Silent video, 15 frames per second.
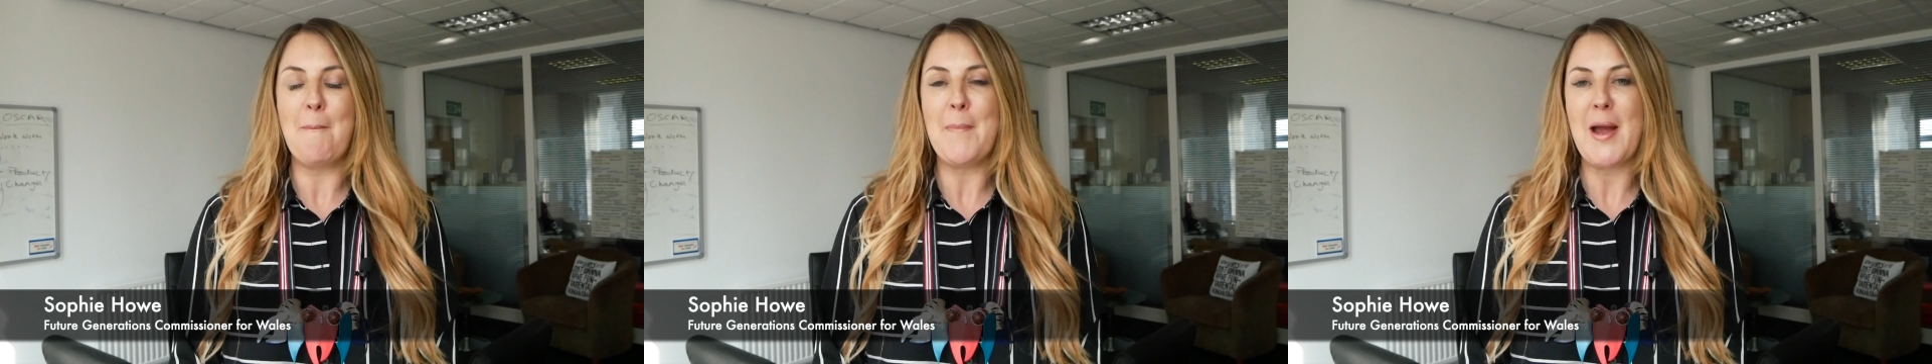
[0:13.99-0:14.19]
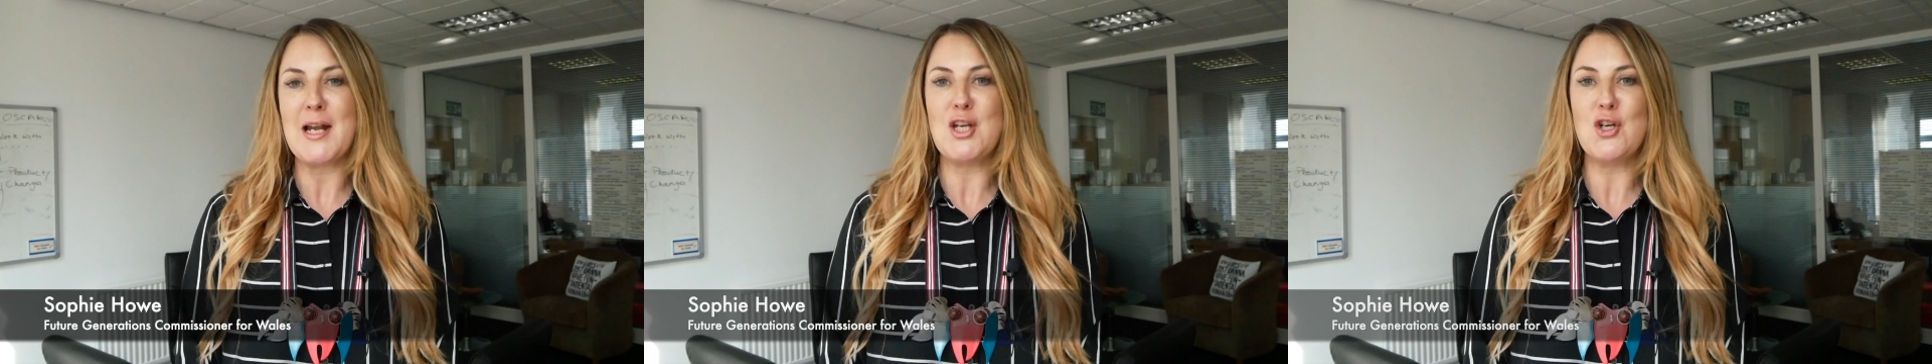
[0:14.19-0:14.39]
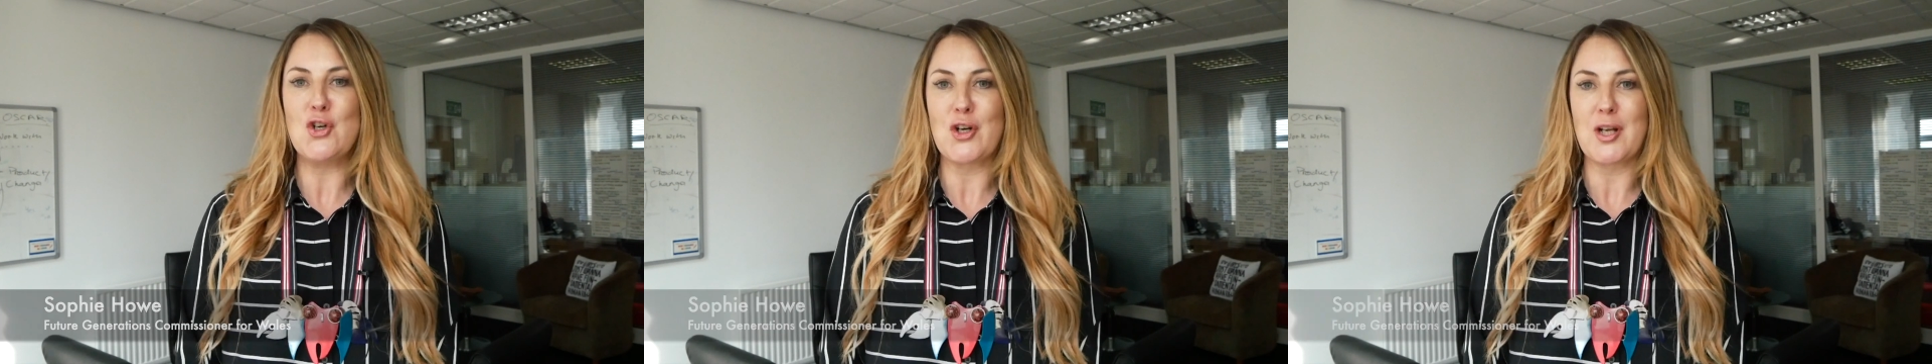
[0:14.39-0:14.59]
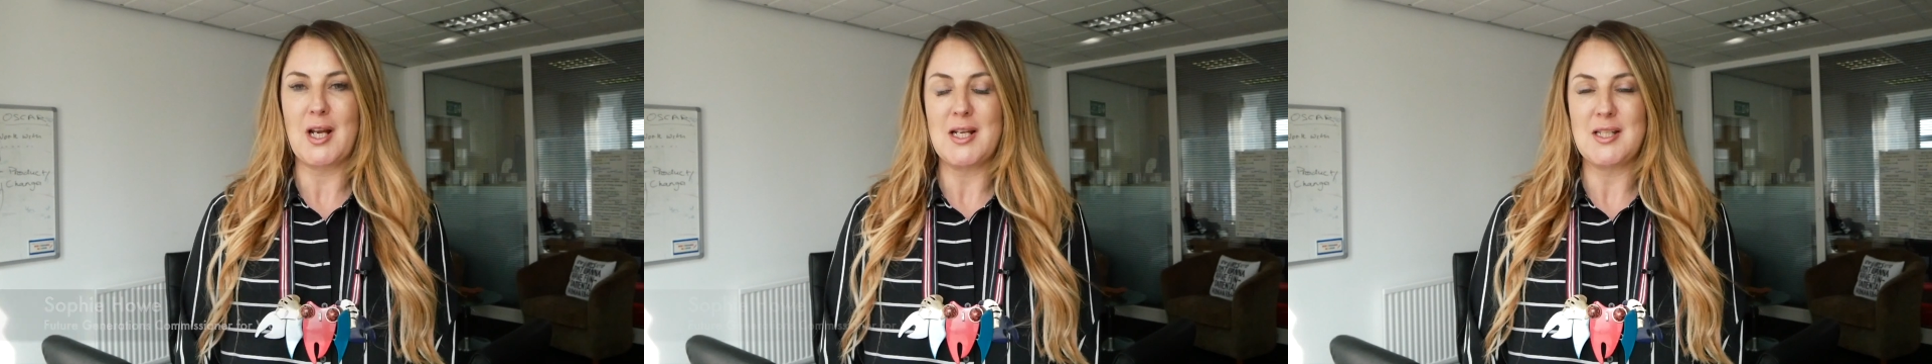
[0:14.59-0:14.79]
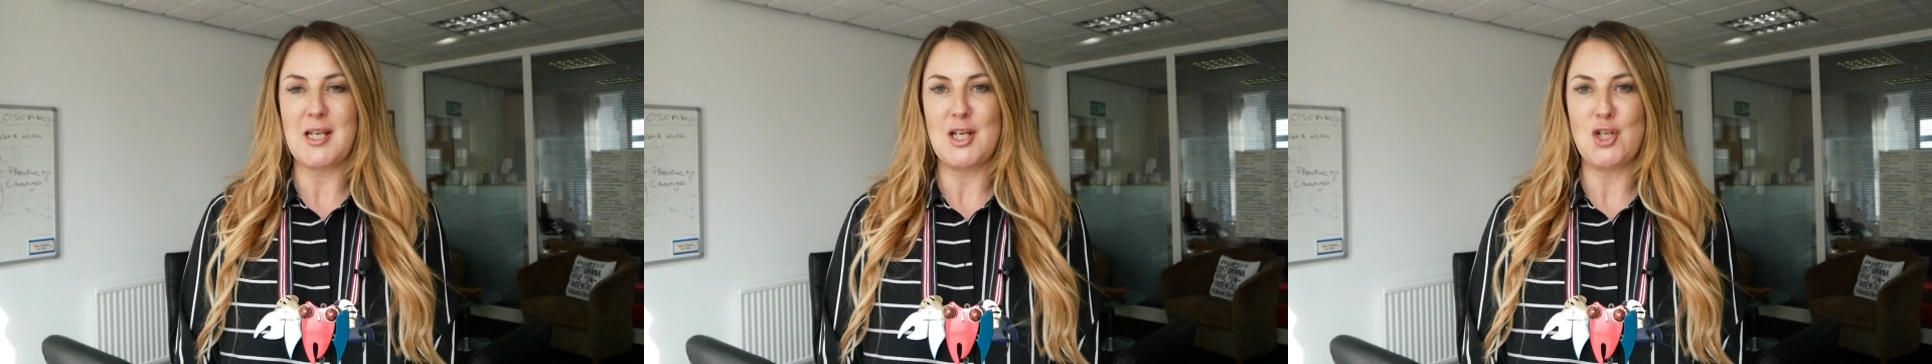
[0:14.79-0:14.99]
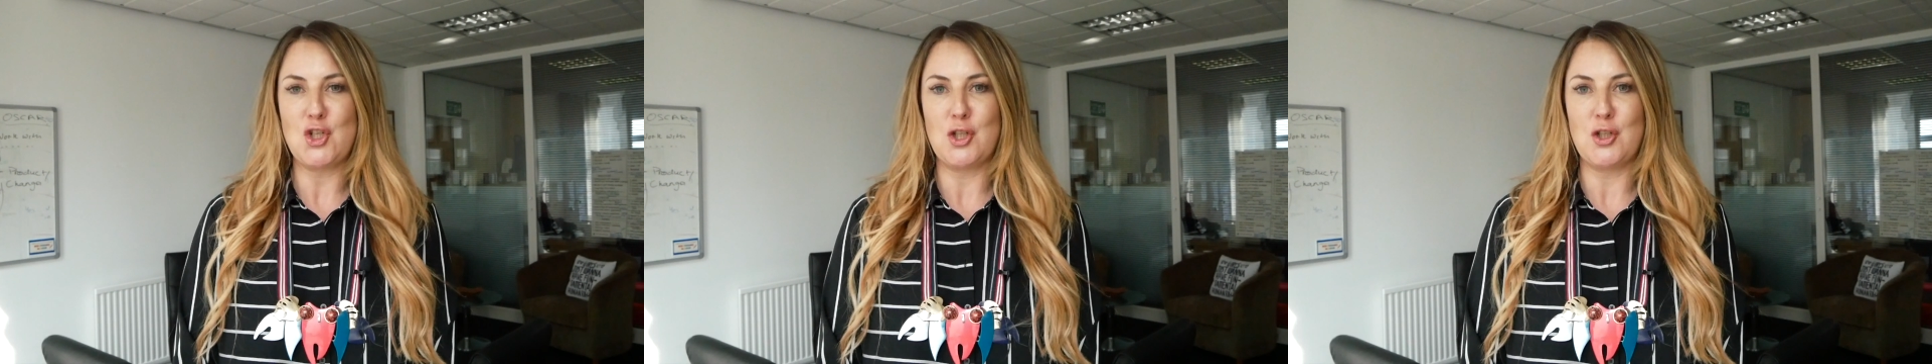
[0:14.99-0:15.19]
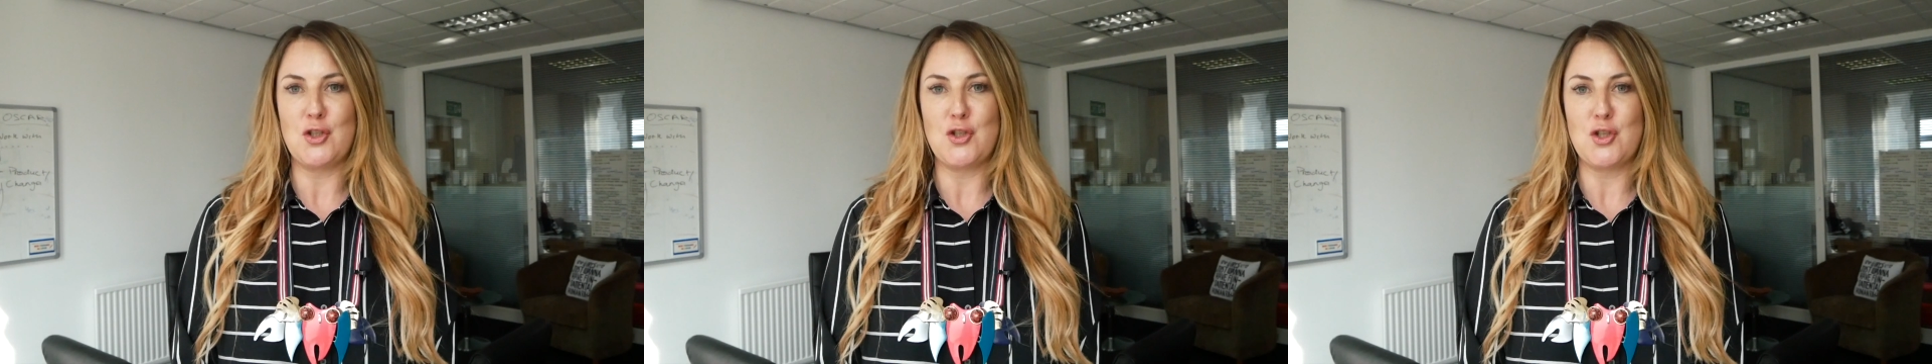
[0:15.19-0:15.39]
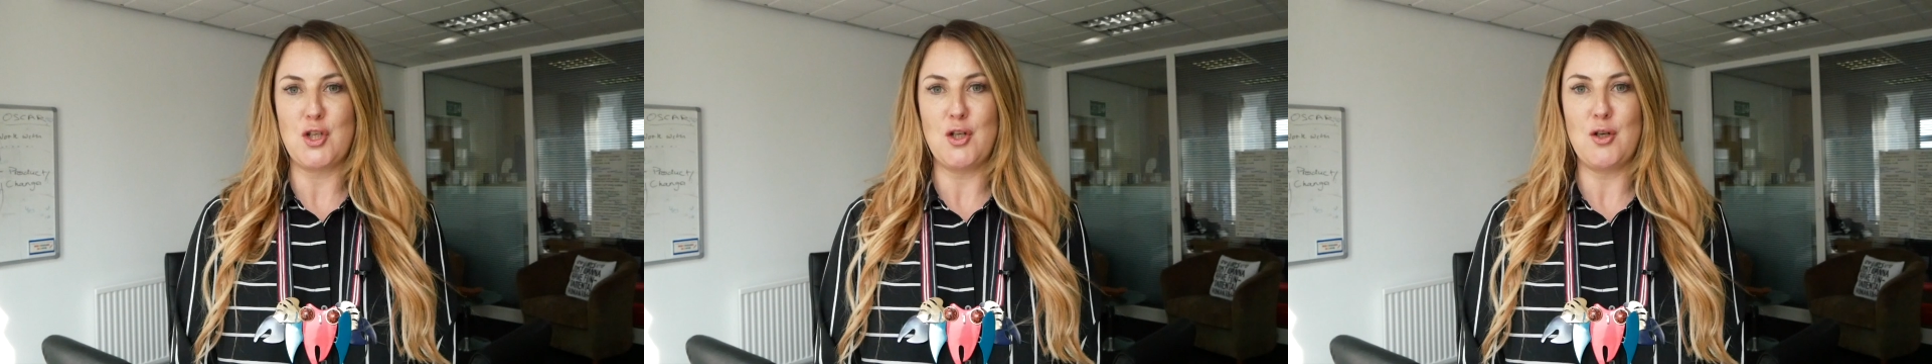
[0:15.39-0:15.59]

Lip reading: many organisations